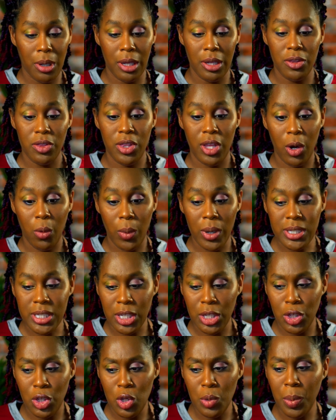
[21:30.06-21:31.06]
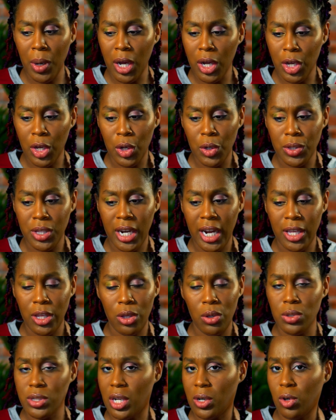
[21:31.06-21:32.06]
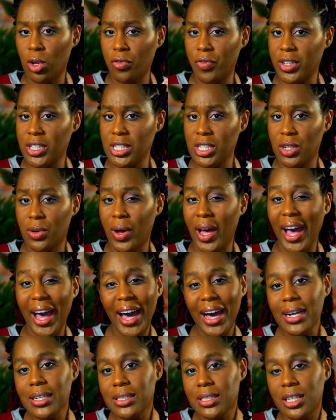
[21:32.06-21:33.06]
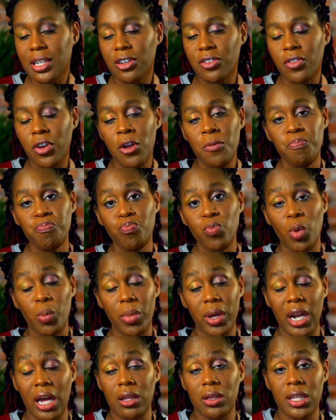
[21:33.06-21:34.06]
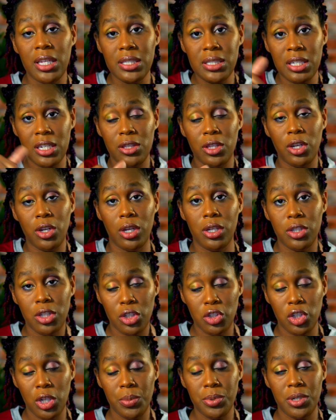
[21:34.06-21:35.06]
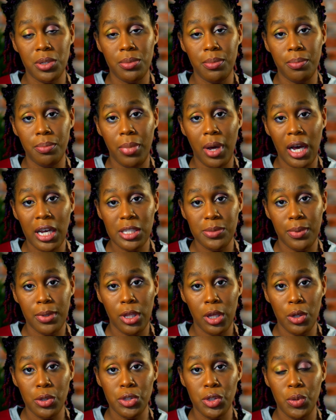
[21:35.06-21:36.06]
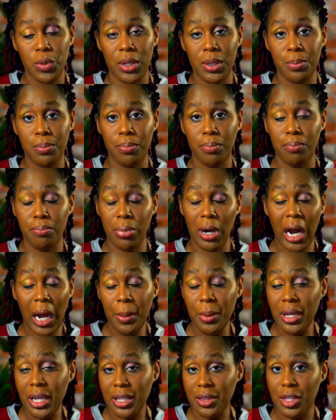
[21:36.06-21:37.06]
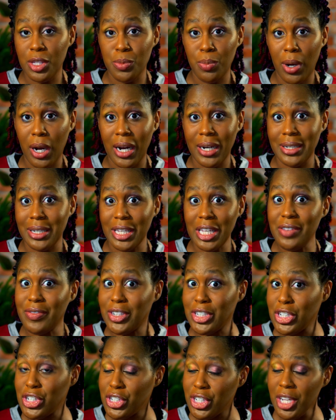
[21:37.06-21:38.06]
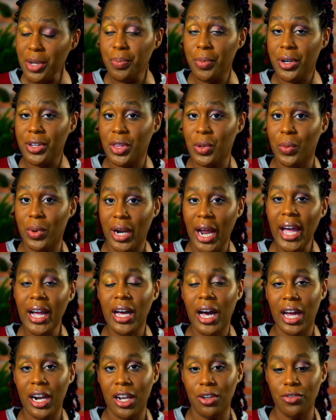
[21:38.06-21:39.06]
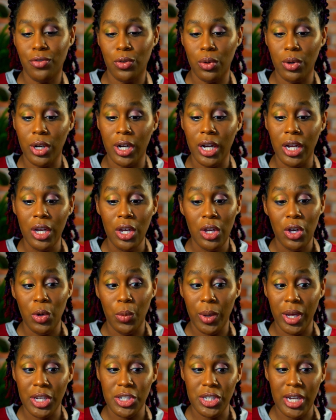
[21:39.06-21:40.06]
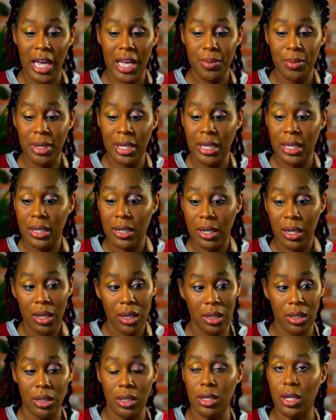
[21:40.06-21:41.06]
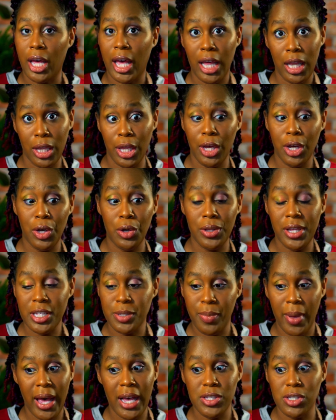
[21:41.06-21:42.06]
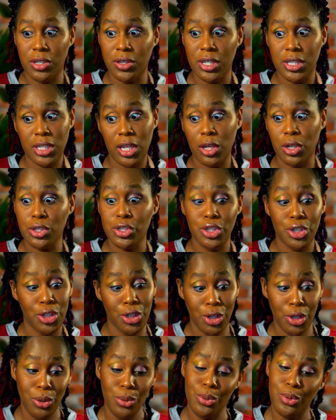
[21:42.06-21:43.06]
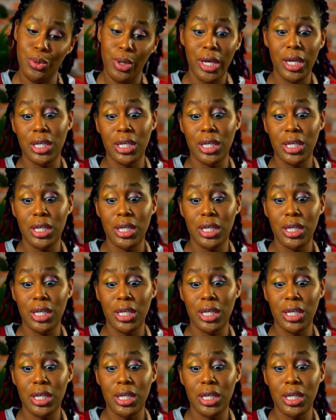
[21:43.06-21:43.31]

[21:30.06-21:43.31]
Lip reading: There was a coupon code that I used. I don't know if it's still active, but I'll list it in the description box below, so you can probably get this product even cheaper than what I got it for, which, I mean, hello, let's pass on the sales to you.